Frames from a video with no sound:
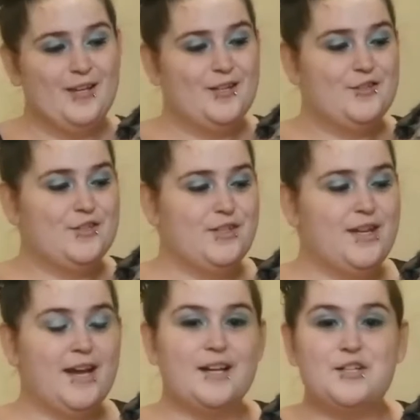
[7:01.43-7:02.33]
she
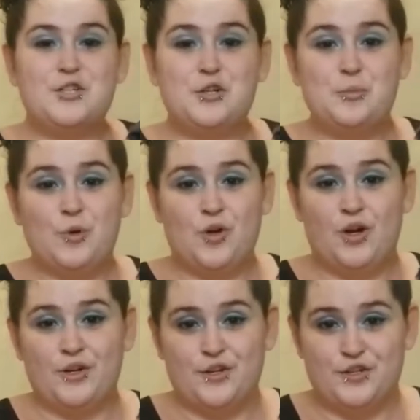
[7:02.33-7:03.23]
had a tumor
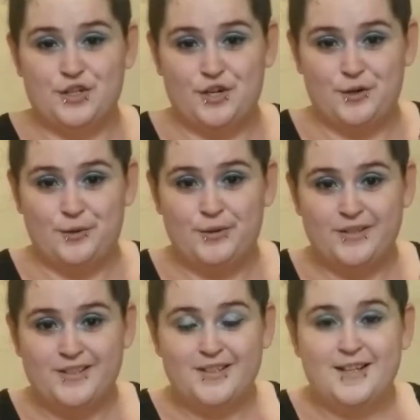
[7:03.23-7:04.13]
on her toe,
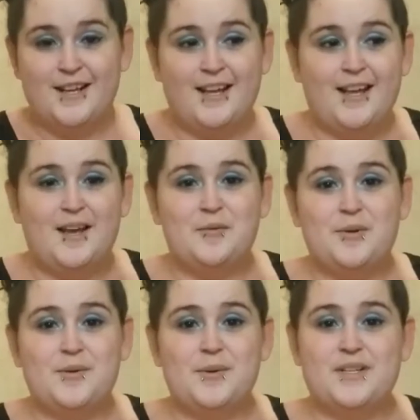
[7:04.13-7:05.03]
and
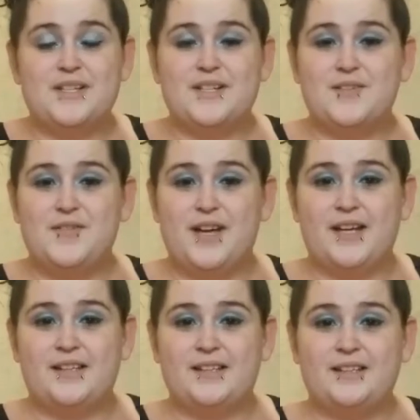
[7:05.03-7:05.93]
we went to the
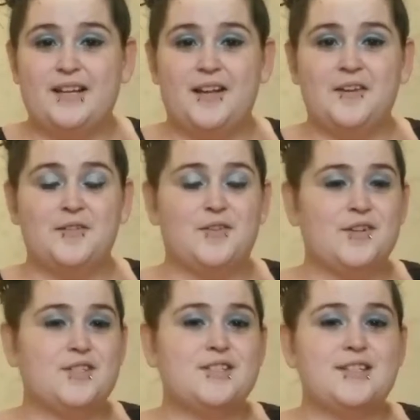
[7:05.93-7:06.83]
vet, and the
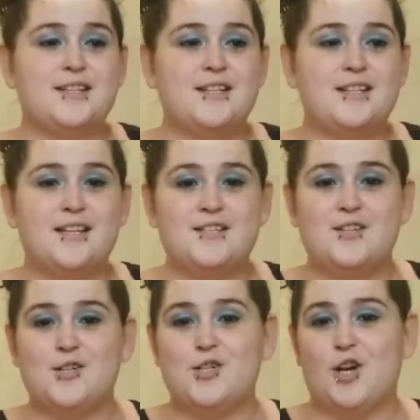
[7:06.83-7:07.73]
first thing they
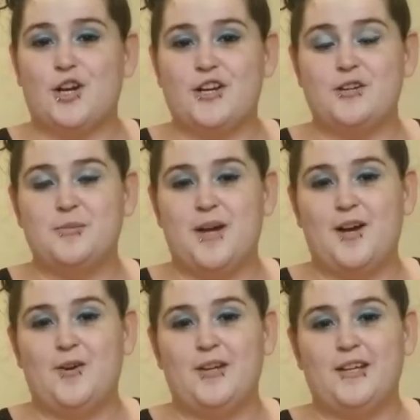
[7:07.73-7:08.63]
start talking
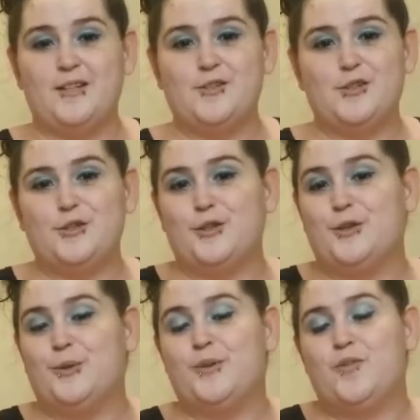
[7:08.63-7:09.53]
about is, you
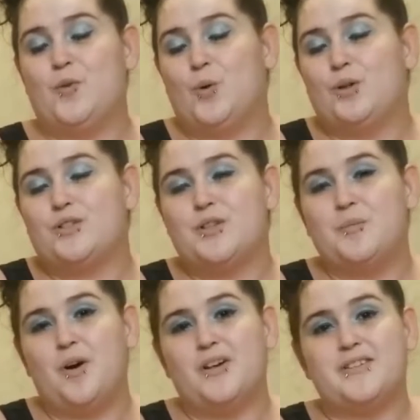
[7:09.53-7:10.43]
know, of course, the
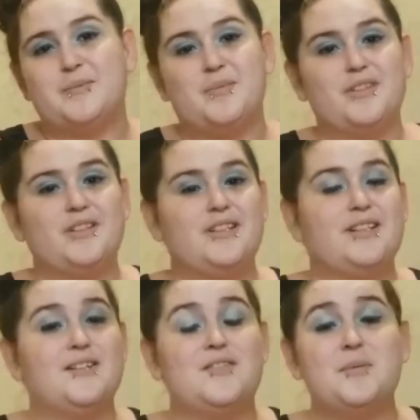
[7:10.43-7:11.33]

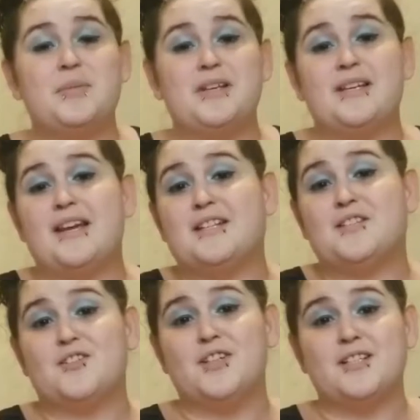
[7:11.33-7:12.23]
possibility of it being
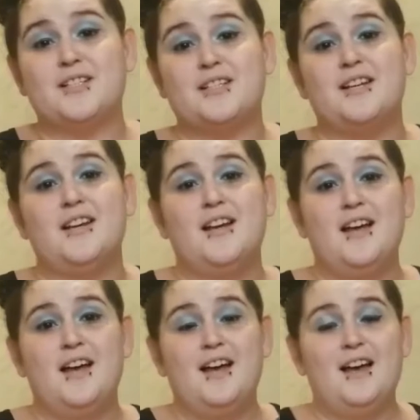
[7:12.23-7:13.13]
cancerous.
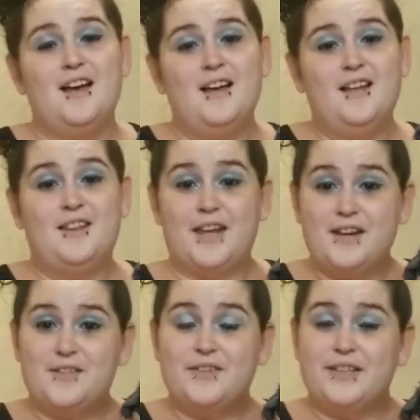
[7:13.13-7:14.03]

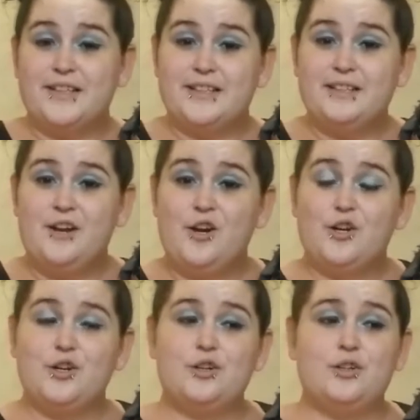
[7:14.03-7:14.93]
Thankfully,
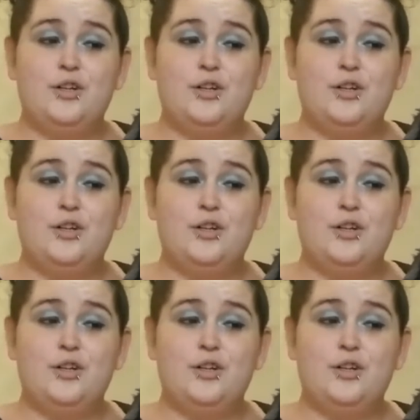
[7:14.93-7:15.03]
her